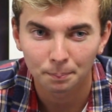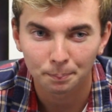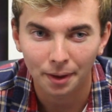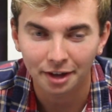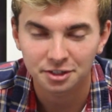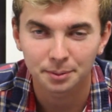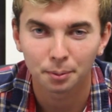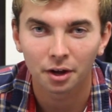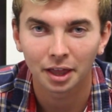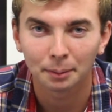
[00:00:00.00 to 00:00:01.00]

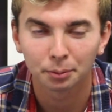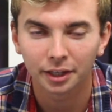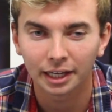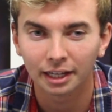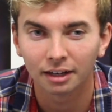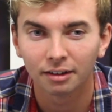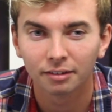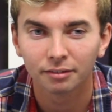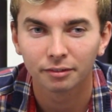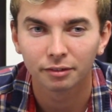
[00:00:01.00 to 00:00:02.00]
Basketball I played
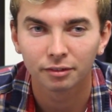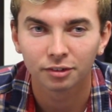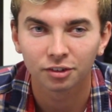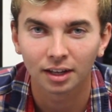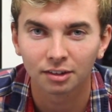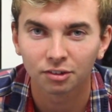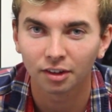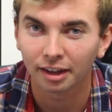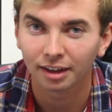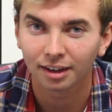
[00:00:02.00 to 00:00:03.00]
since
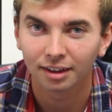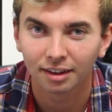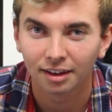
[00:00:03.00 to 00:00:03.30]
like,